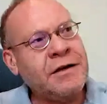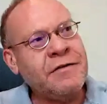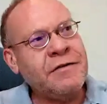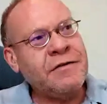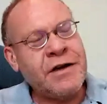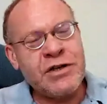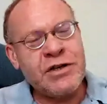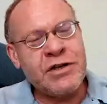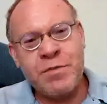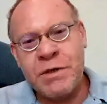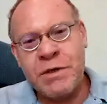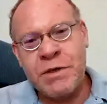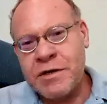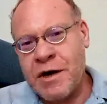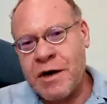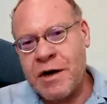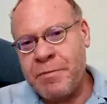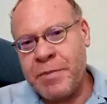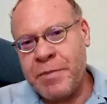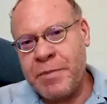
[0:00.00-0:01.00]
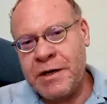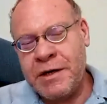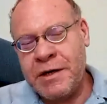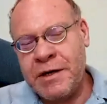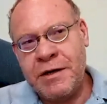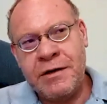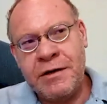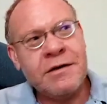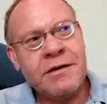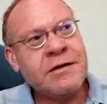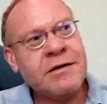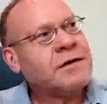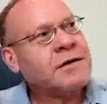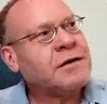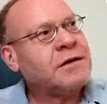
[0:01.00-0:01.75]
and investment company